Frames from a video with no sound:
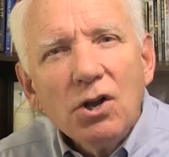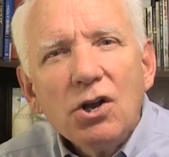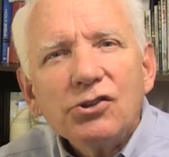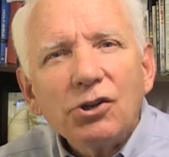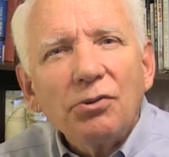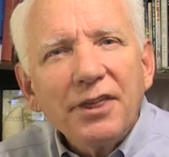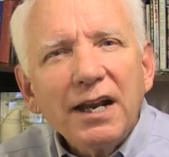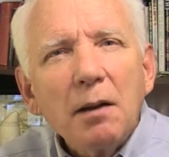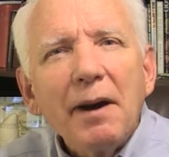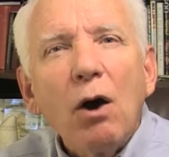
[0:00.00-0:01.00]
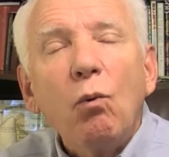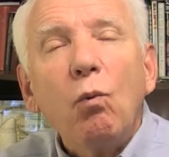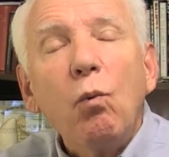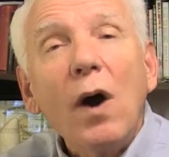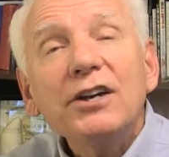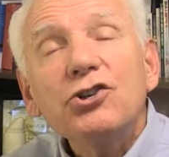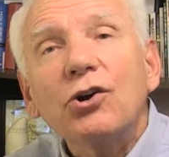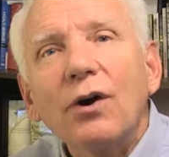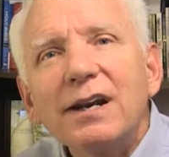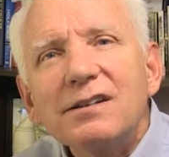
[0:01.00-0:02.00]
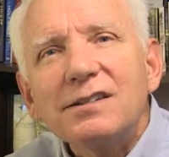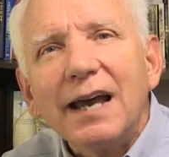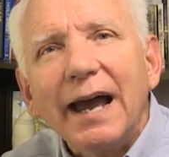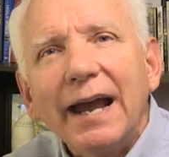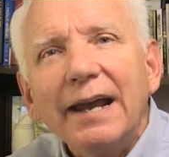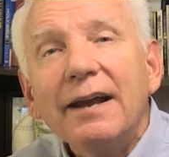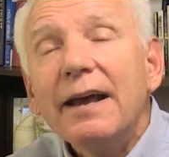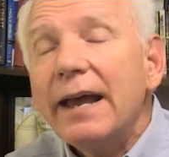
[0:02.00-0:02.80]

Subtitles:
So think about what you're going to say